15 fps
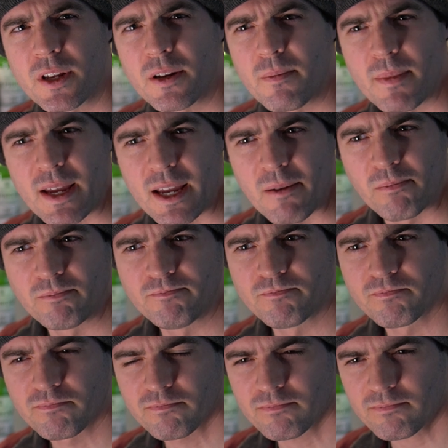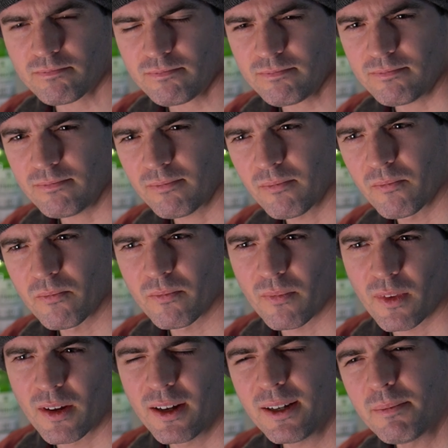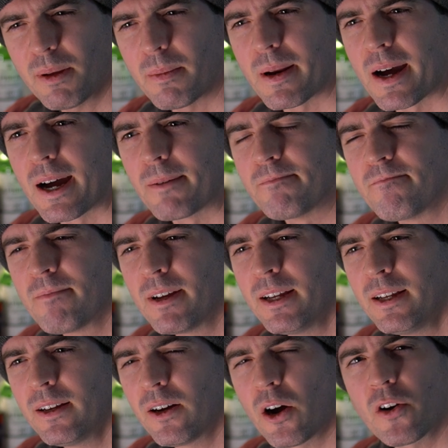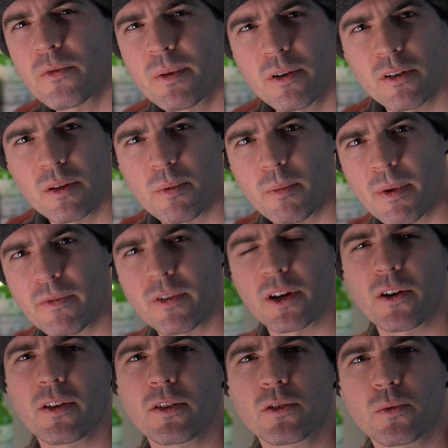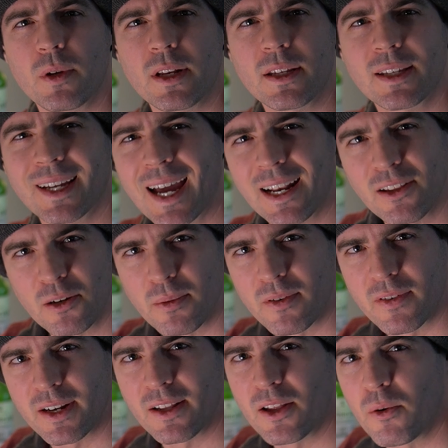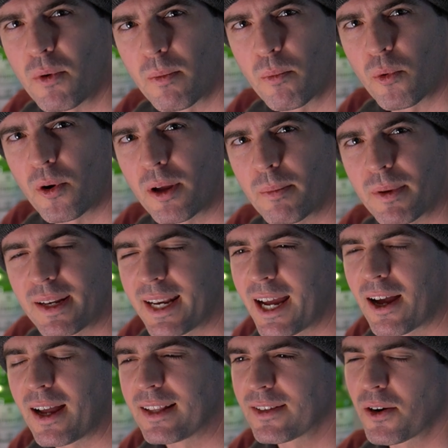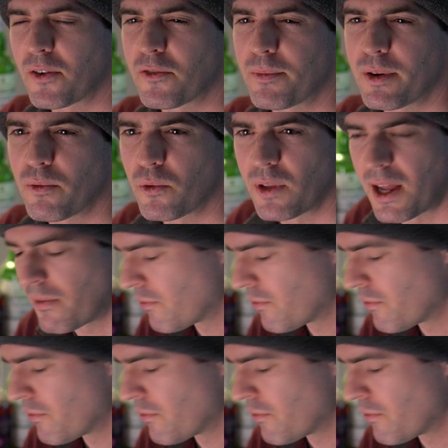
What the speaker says: to me. Maybe not. Hard for me to really put my finger on the sweetness. I got a little bit of vanilla at one point, but now it's hard for me to rule out